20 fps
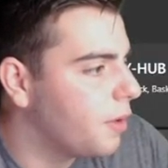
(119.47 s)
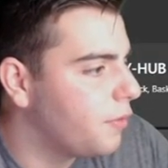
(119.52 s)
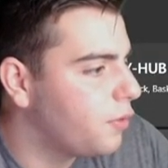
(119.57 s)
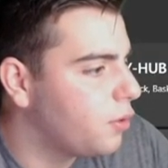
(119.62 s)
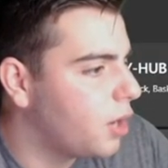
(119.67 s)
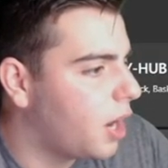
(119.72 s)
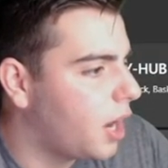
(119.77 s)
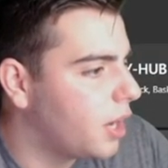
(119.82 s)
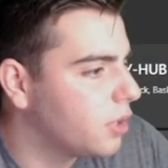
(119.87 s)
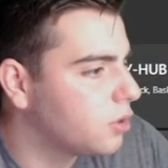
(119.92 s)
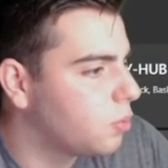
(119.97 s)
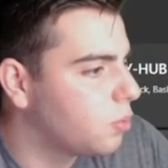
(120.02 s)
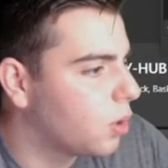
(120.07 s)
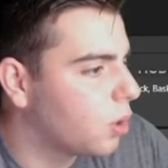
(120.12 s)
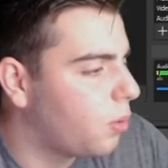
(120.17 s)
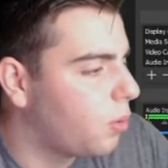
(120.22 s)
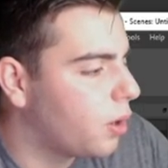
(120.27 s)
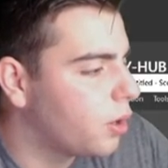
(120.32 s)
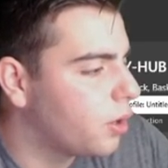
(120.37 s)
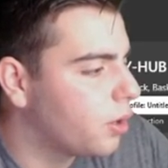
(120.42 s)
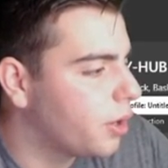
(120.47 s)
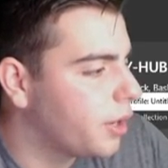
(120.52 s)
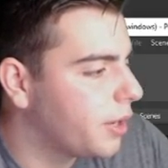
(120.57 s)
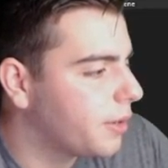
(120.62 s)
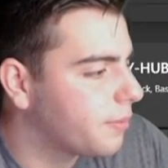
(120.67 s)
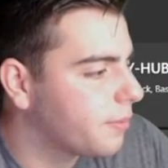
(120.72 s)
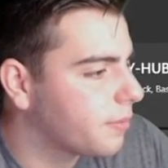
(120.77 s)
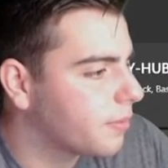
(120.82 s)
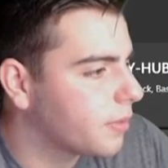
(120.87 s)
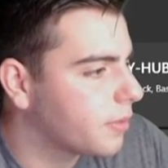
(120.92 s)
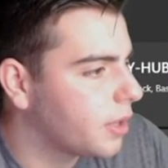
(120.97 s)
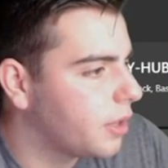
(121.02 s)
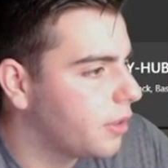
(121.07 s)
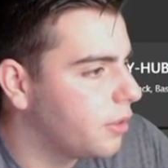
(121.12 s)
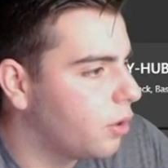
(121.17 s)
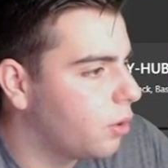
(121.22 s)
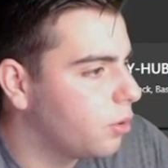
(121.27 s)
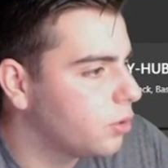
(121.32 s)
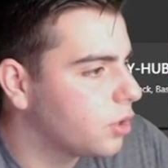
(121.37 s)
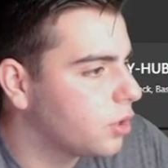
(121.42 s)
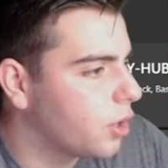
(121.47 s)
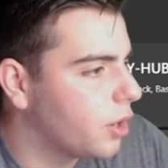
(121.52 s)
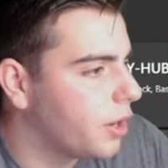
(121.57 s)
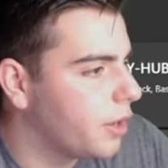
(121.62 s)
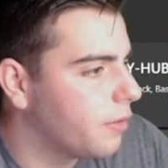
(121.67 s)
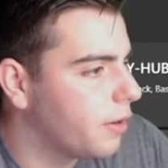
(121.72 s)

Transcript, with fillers: if you guys were wondering, those are it